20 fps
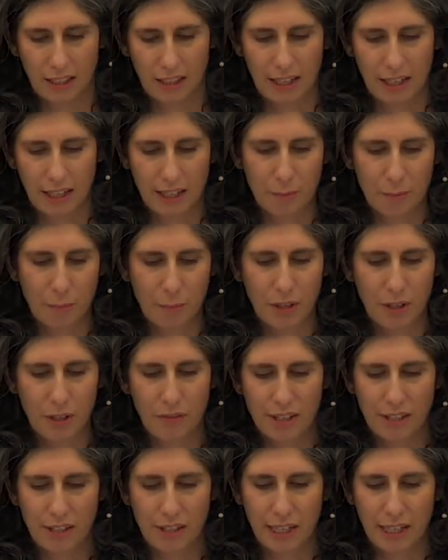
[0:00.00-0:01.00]
and
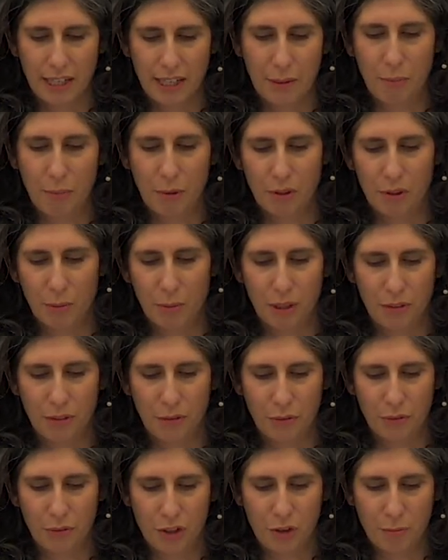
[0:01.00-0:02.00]
investigating possible
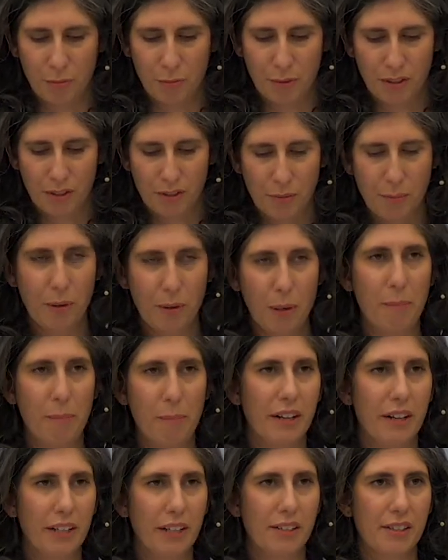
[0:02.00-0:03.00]
infringements,
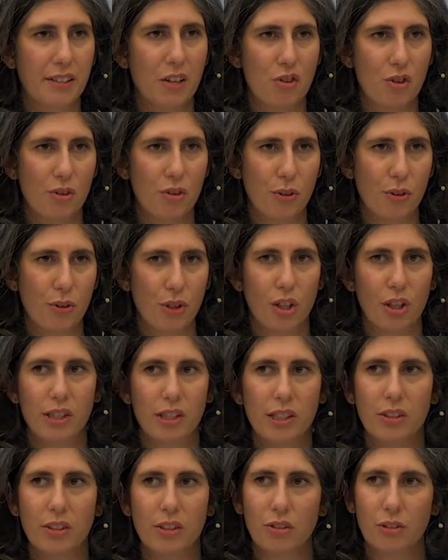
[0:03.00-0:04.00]
preparing decisions for
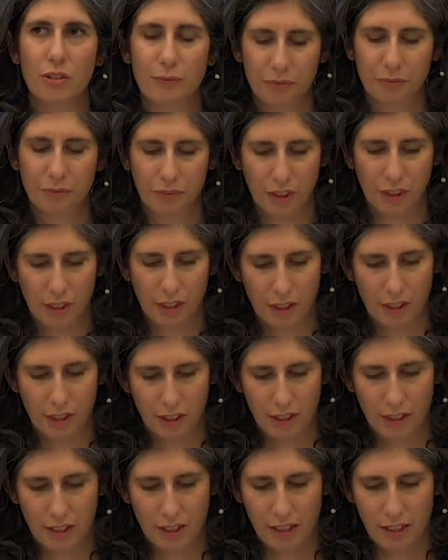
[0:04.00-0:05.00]
college.
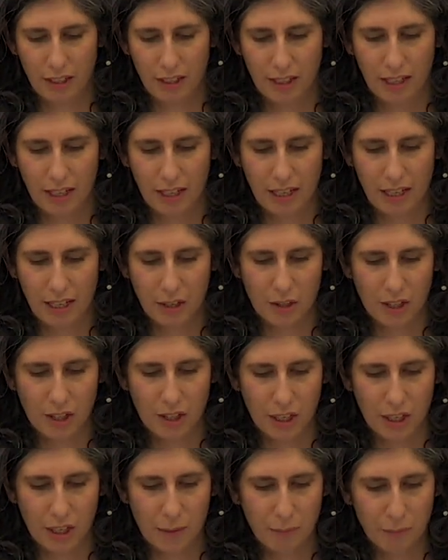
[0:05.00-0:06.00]
And
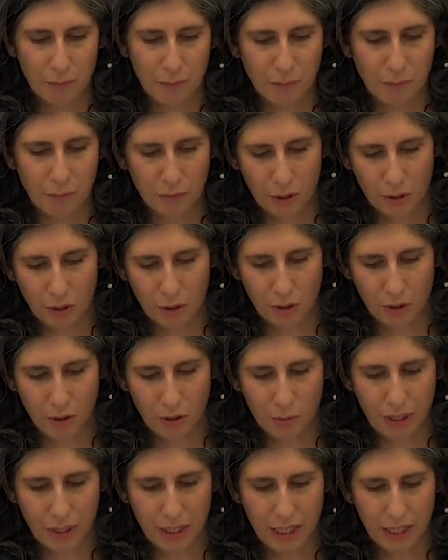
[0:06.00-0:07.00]
um,
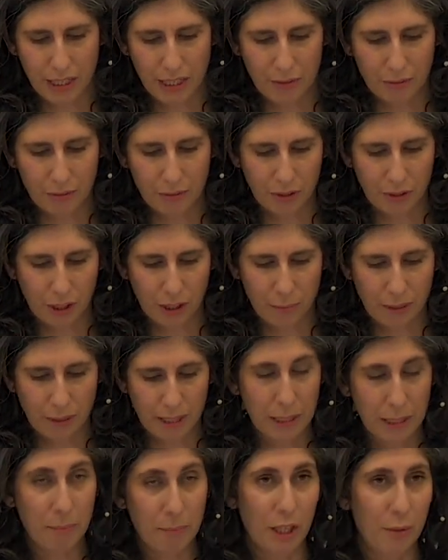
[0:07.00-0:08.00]
we have uh,
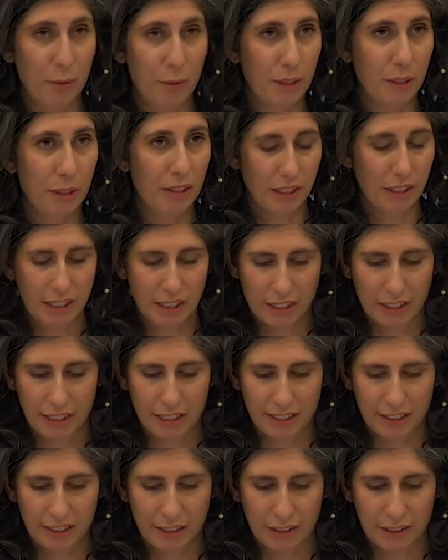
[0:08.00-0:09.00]
my department, the Legal and
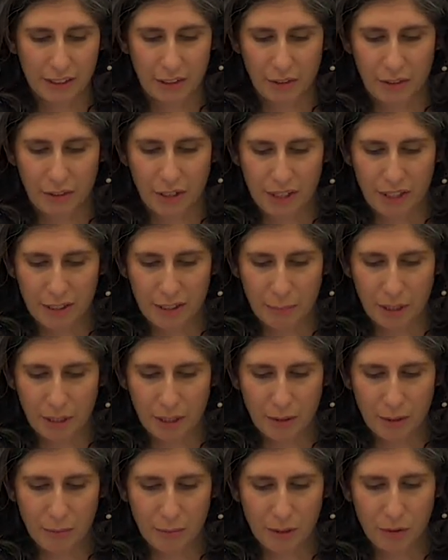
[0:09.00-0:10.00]
Executive Affairs
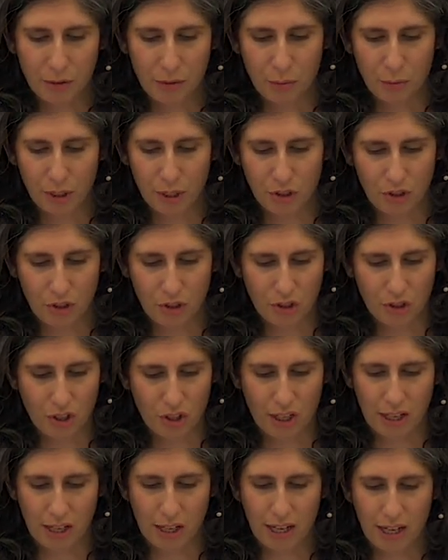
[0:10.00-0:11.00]
Department, which
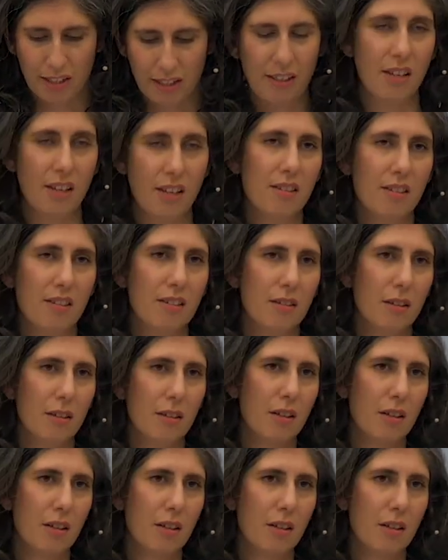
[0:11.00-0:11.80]
acts as